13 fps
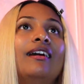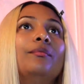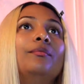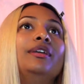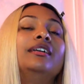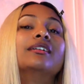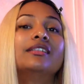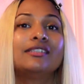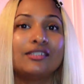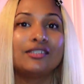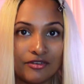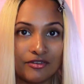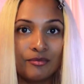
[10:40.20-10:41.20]
because
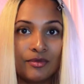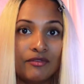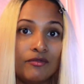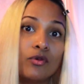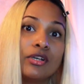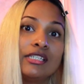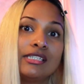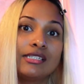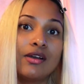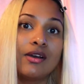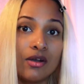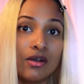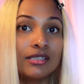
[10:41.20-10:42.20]
of my voice
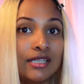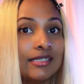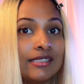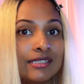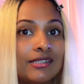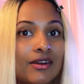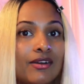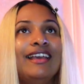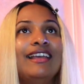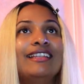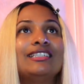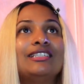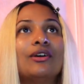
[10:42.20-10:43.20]
on that song.
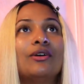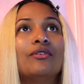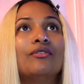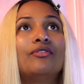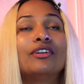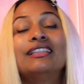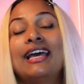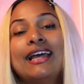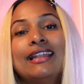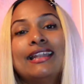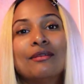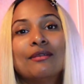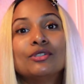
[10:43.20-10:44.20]
So for that,
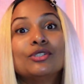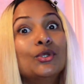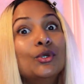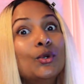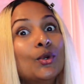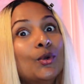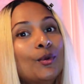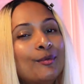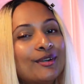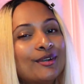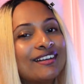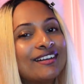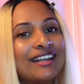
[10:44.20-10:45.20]
I'm
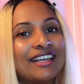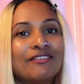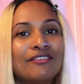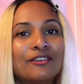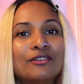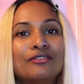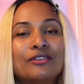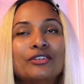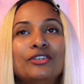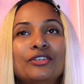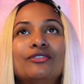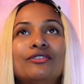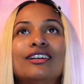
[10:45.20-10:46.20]
super grateful for
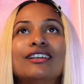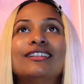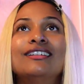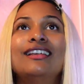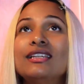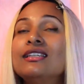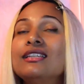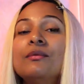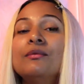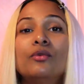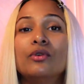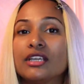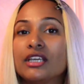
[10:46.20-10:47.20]
Yuvan. We ended up
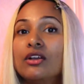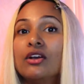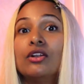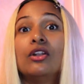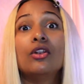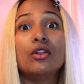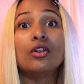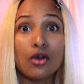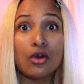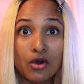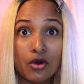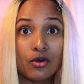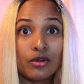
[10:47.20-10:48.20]
working on a
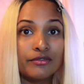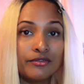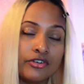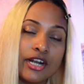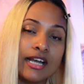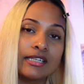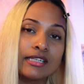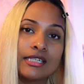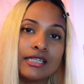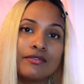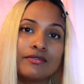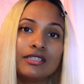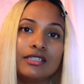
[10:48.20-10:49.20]
lot of tracks
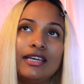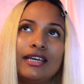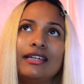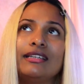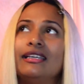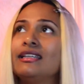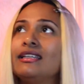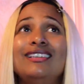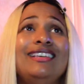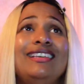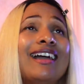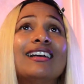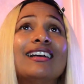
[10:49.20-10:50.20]
after that. Like,
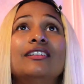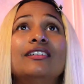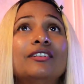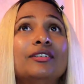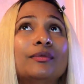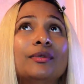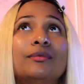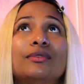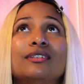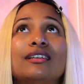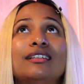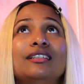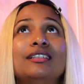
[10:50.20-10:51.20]
yeah, I can't even remember
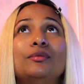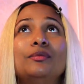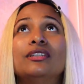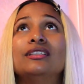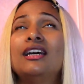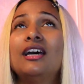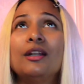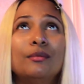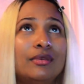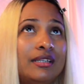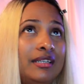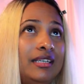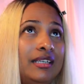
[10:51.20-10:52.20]
at this point.
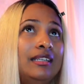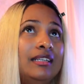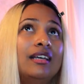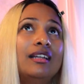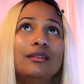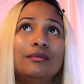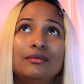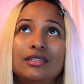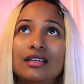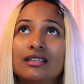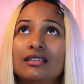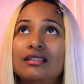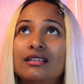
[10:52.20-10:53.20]
Taramani,
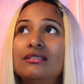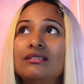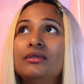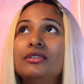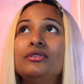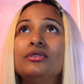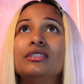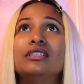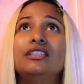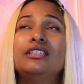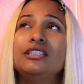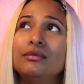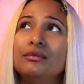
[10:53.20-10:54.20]
Nalamdana, which was a
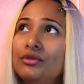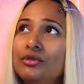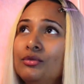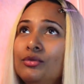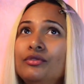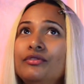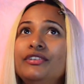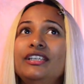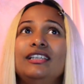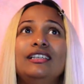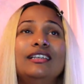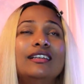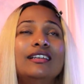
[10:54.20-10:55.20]
Simbu
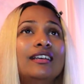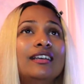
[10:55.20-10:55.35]
movie.